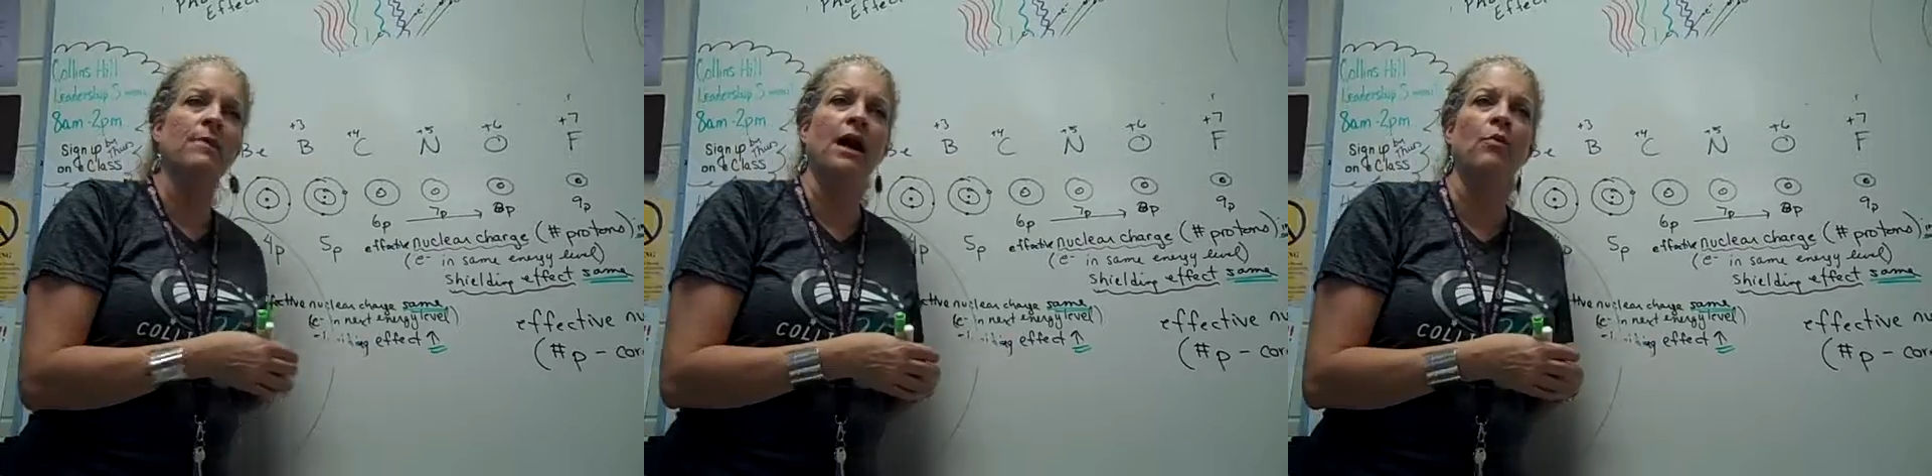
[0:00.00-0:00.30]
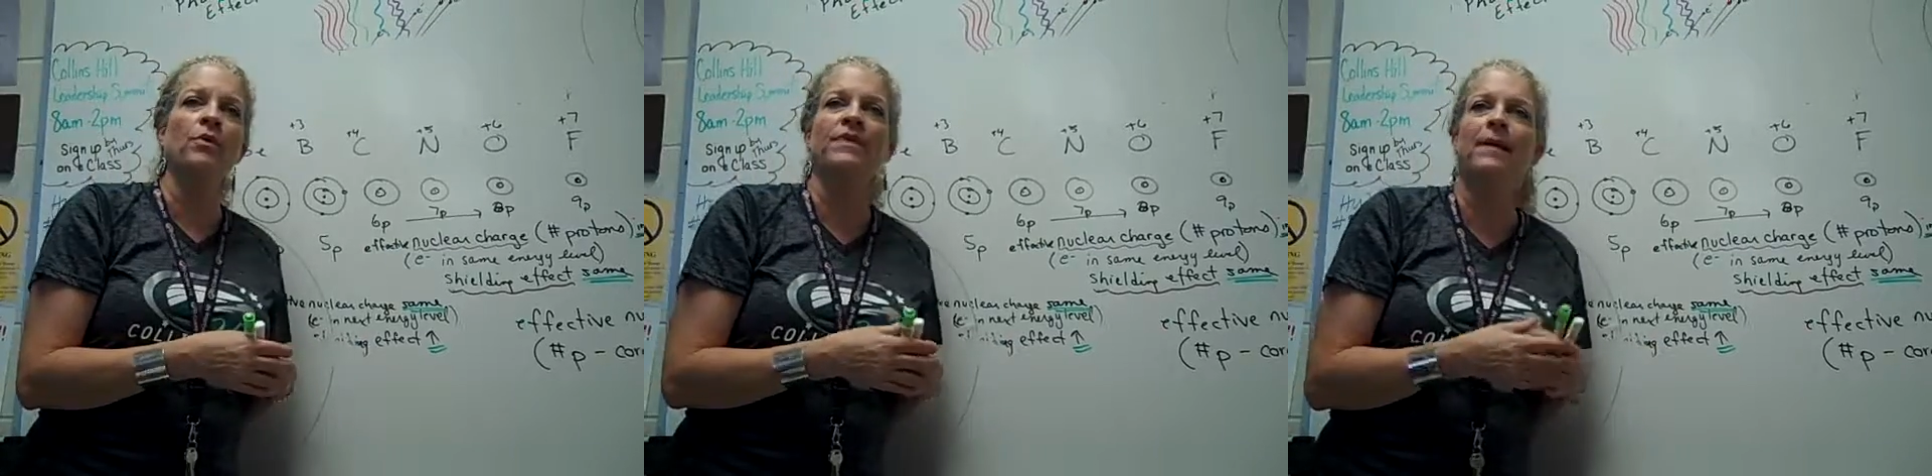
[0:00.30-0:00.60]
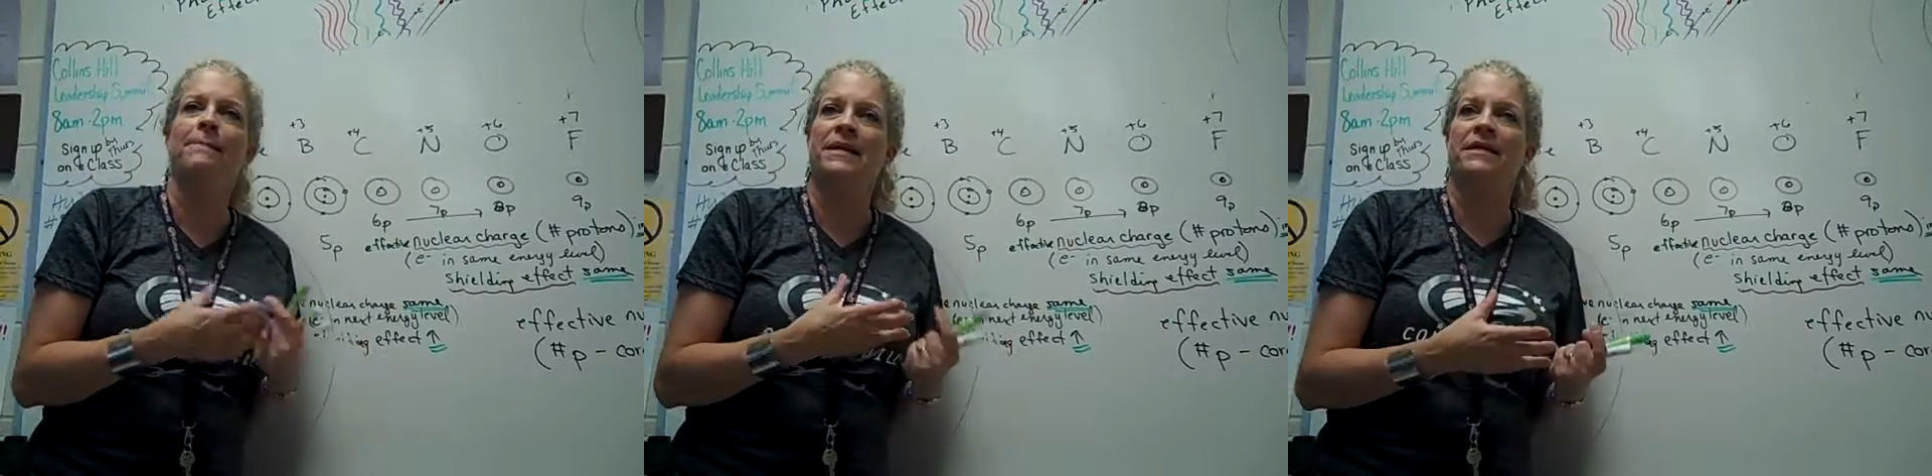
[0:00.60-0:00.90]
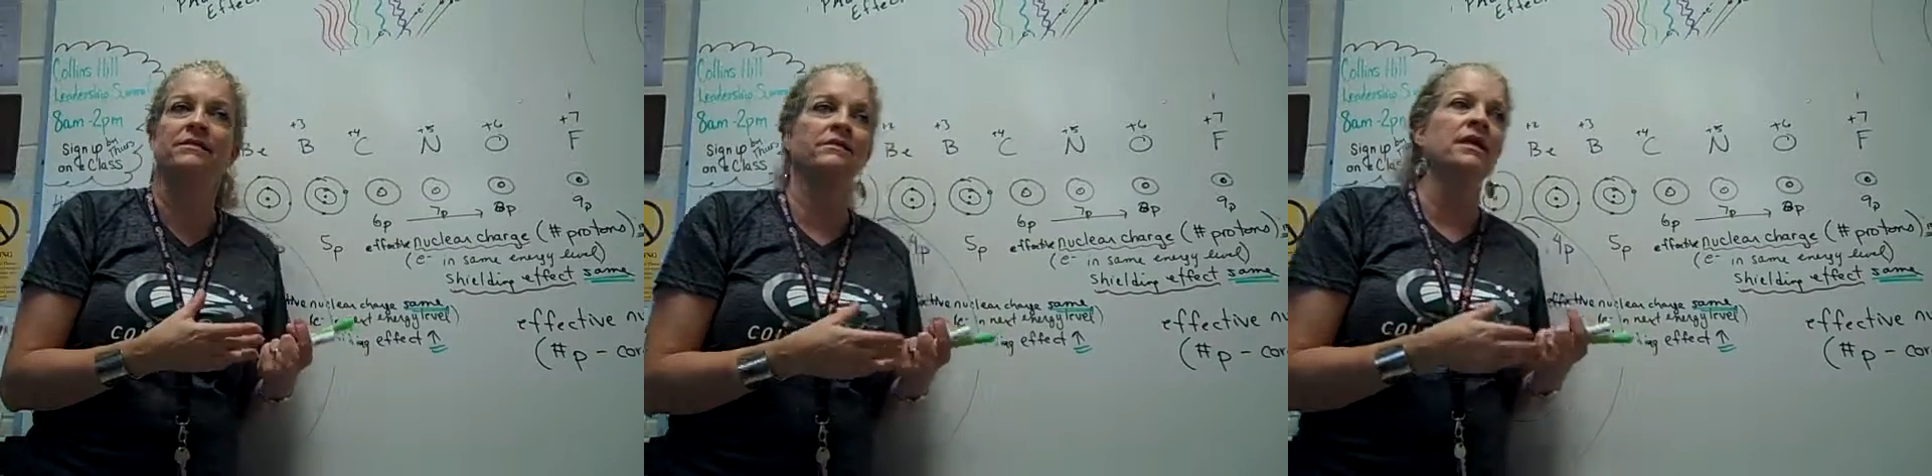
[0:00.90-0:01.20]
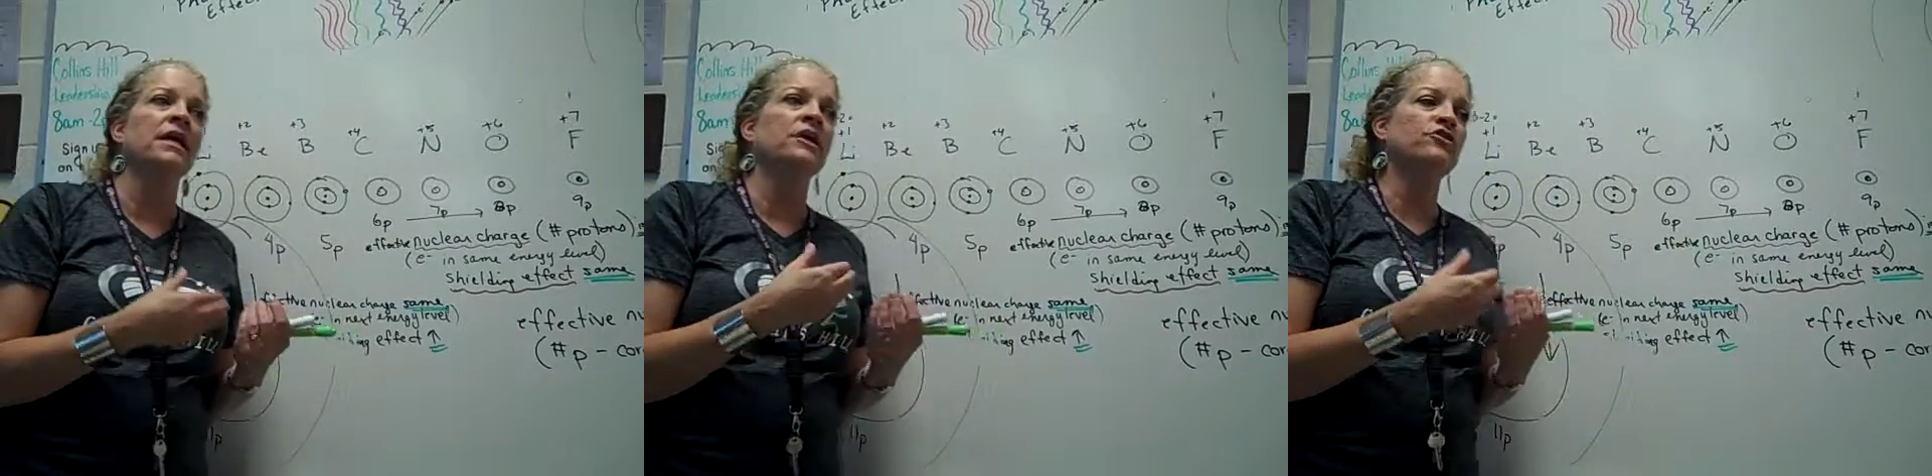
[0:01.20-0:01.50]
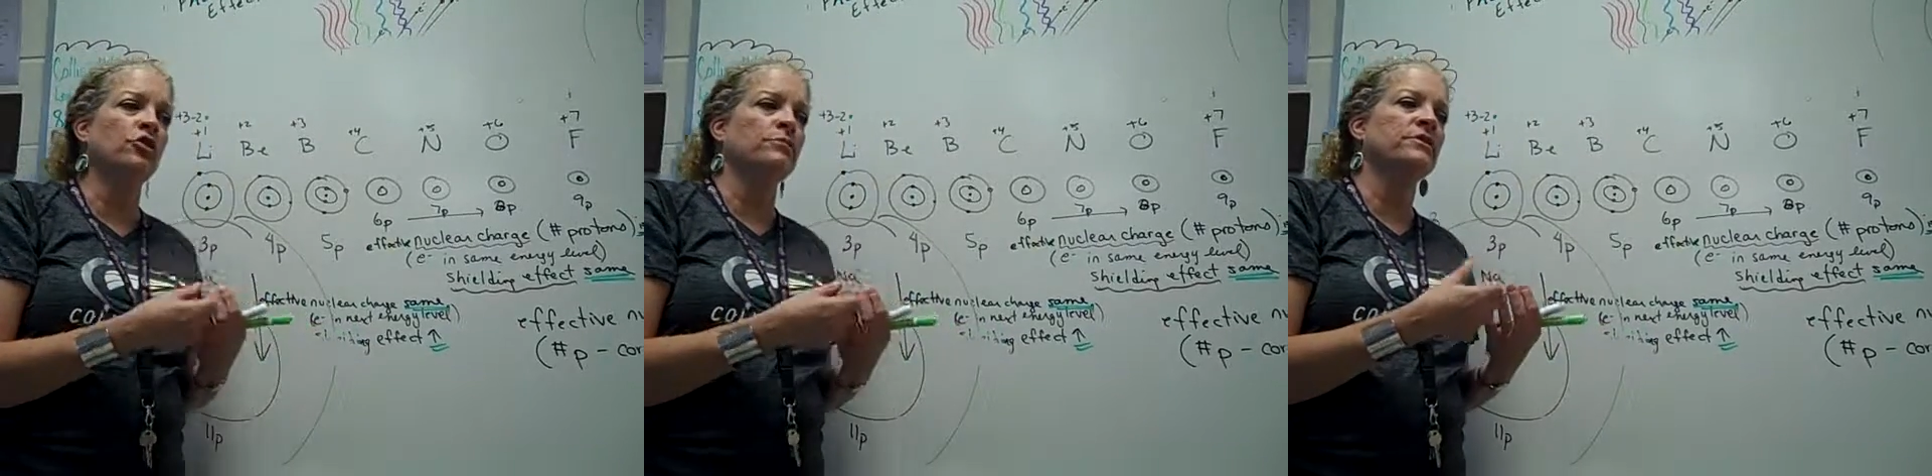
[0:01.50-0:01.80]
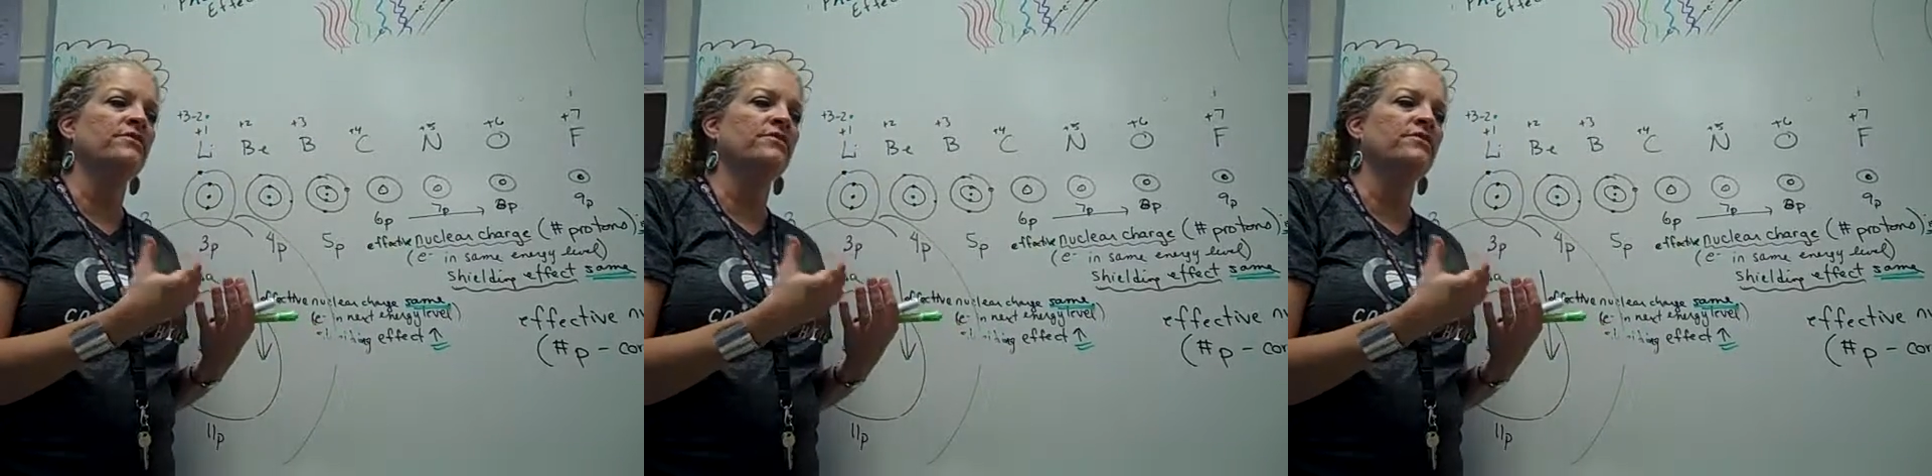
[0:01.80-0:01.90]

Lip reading: about what that means in terms